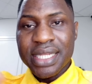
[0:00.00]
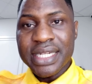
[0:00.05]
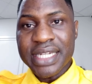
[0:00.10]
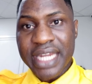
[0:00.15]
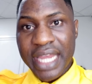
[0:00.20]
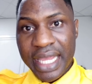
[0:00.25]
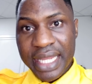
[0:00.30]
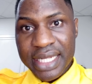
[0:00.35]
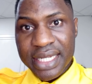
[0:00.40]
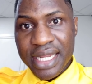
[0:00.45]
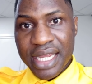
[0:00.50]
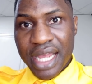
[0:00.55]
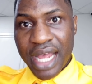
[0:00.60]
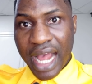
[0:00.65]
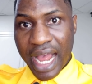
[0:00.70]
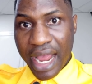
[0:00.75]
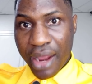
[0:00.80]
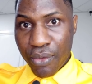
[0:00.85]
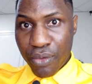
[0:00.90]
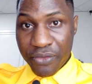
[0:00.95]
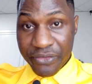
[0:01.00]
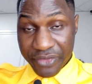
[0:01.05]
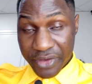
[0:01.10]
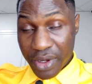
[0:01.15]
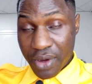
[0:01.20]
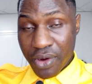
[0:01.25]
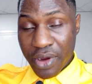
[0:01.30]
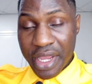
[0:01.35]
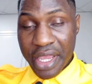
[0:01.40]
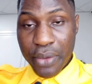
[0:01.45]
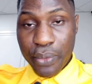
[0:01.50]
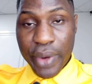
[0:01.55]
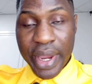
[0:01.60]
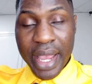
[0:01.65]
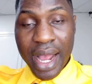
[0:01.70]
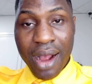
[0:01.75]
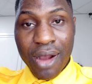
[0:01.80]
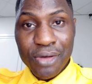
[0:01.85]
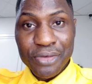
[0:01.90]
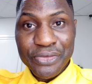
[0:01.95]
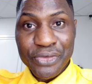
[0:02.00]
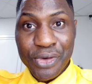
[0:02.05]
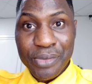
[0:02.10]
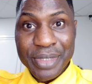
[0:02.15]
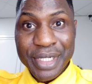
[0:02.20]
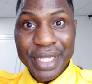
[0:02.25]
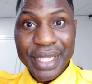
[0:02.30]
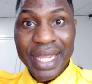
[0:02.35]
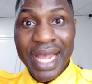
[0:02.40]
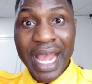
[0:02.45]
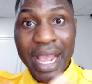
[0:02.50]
Then I will figure a way out from there.